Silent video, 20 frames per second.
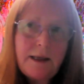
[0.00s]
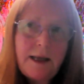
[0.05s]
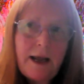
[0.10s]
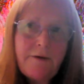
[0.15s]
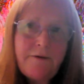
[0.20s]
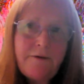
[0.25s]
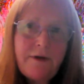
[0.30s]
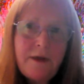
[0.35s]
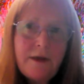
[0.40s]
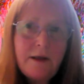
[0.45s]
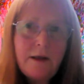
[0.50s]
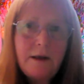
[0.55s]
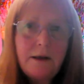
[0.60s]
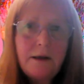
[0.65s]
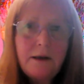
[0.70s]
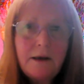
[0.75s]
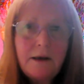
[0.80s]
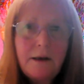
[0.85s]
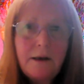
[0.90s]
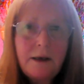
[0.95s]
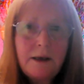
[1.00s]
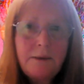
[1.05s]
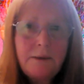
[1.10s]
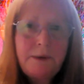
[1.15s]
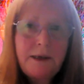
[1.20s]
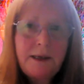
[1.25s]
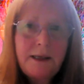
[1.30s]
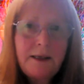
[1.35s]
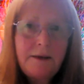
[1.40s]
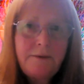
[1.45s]
everything I
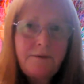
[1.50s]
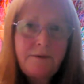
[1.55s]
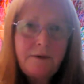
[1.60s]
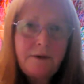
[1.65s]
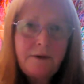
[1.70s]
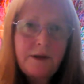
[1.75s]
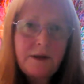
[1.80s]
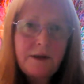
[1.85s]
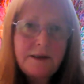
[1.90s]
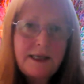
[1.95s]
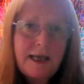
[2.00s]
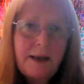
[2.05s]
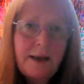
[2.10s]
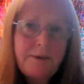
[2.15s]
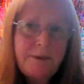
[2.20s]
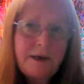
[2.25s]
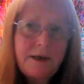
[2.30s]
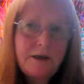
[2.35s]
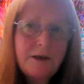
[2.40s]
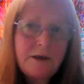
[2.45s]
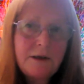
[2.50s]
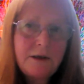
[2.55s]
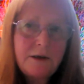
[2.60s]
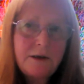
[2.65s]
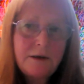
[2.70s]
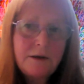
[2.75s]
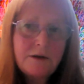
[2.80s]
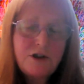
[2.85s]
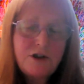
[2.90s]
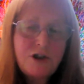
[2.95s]
believe that's happening
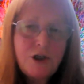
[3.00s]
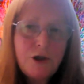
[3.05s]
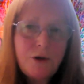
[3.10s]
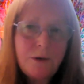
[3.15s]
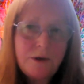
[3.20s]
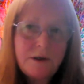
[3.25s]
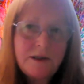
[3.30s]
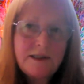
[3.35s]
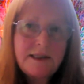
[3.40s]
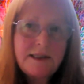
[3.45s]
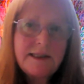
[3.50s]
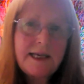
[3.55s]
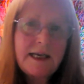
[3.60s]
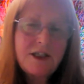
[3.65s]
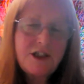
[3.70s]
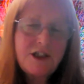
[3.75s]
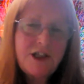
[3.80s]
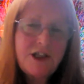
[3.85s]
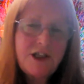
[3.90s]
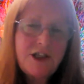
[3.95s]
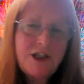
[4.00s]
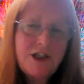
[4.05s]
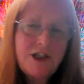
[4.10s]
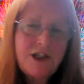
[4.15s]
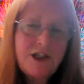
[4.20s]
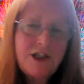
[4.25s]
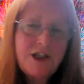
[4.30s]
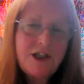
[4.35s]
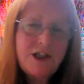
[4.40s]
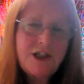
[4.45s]
to us is actually
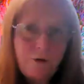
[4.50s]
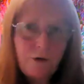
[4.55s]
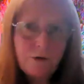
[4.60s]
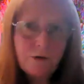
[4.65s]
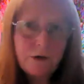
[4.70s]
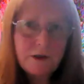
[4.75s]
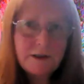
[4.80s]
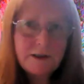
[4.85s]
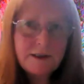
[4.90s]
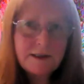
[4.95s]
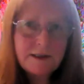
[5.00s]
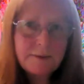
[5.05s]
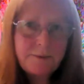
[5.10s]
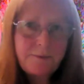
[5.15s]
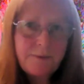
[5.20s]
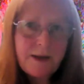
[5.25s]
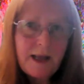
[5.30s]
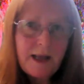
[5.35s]
happening for us.